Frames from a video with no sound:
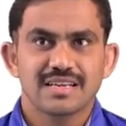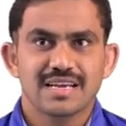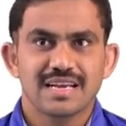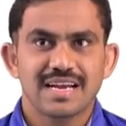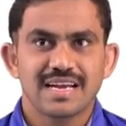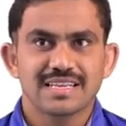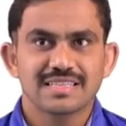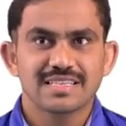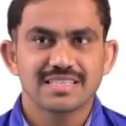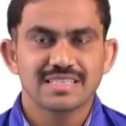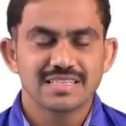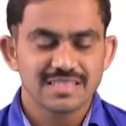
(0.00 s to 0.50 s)

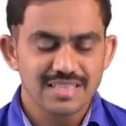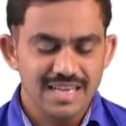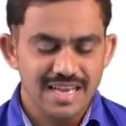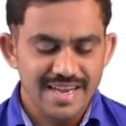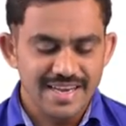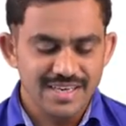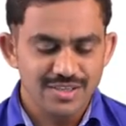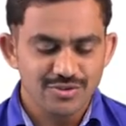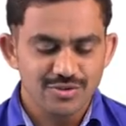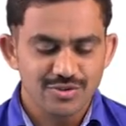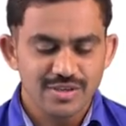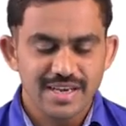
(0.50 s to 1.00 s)
And this is
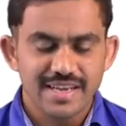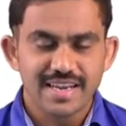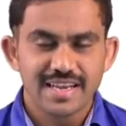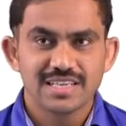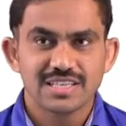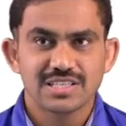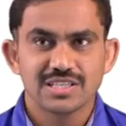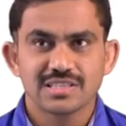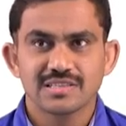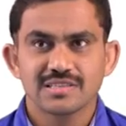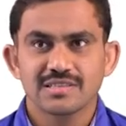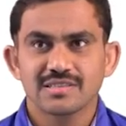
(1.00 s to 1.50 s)
I2
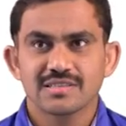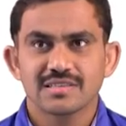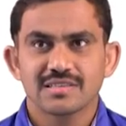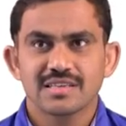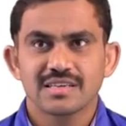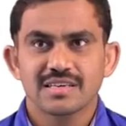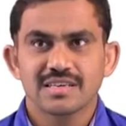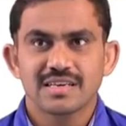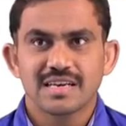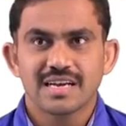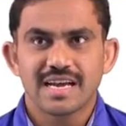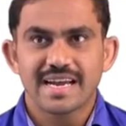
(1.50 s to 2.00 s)
direction,
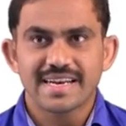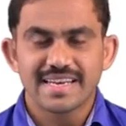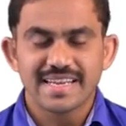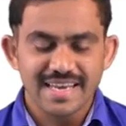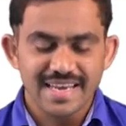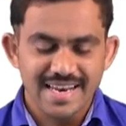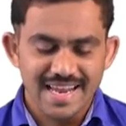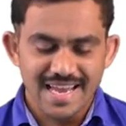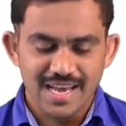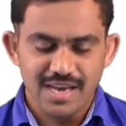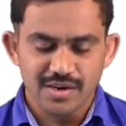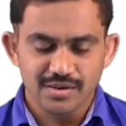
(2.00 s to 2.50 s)
and
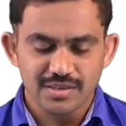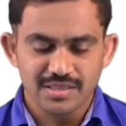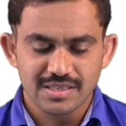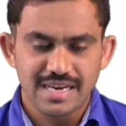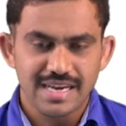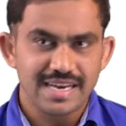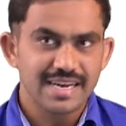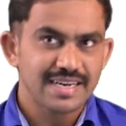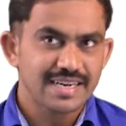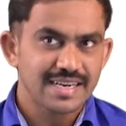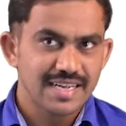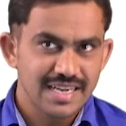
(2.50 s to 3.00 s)
here I have
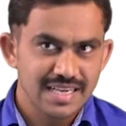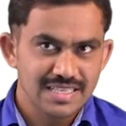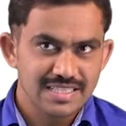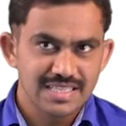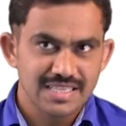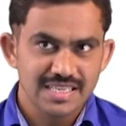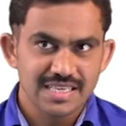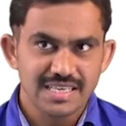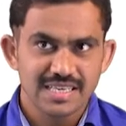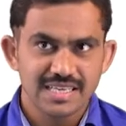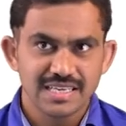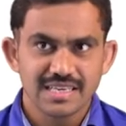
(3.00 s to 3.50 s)
current
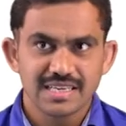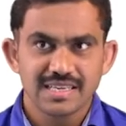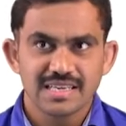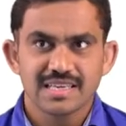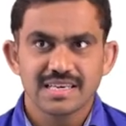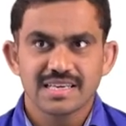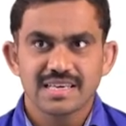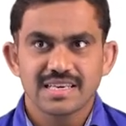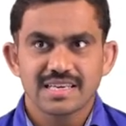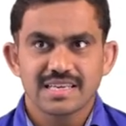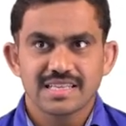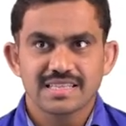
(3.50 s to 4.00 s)
direction here.
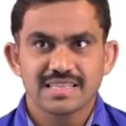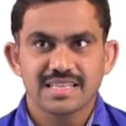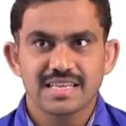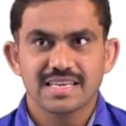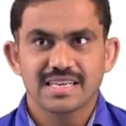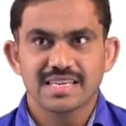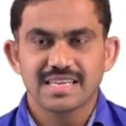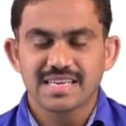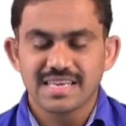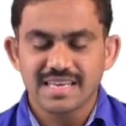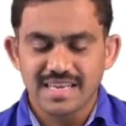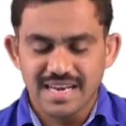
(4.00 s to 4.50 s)

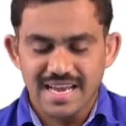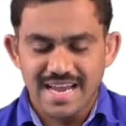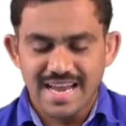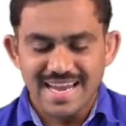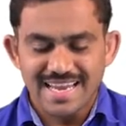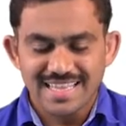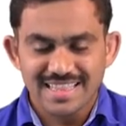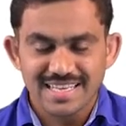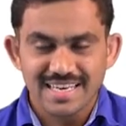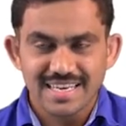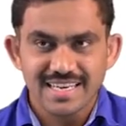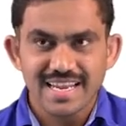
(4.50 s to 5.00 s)
Then here
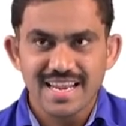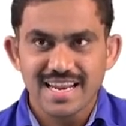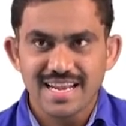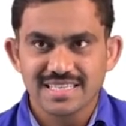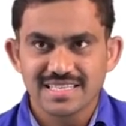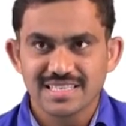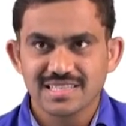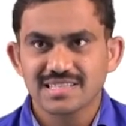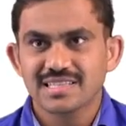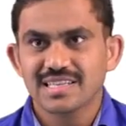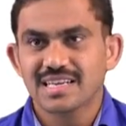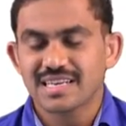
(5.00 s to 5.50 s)
I3
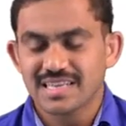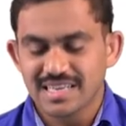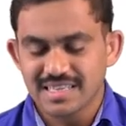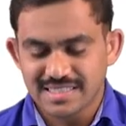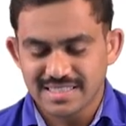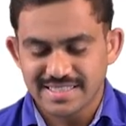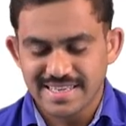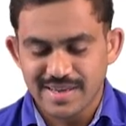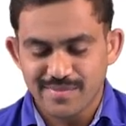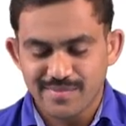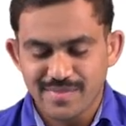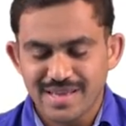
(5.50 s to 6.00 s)
direction, that
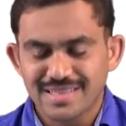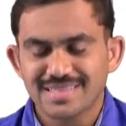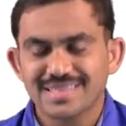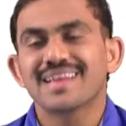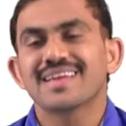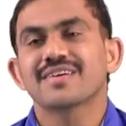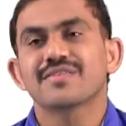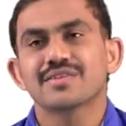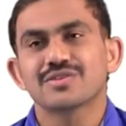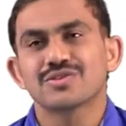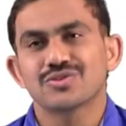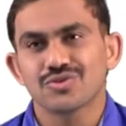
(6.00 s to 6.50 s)
same as
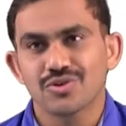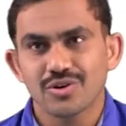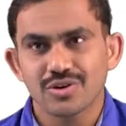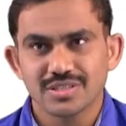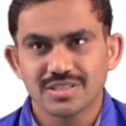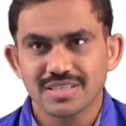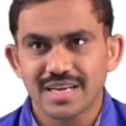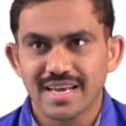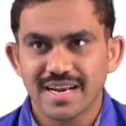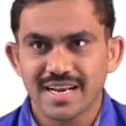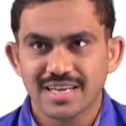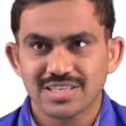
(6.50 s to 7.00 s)
your
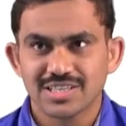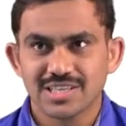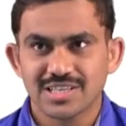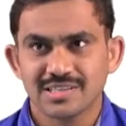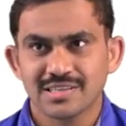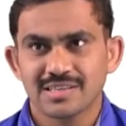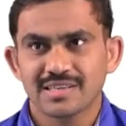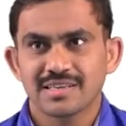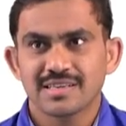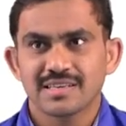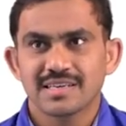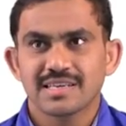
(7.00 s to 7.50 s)
source direction.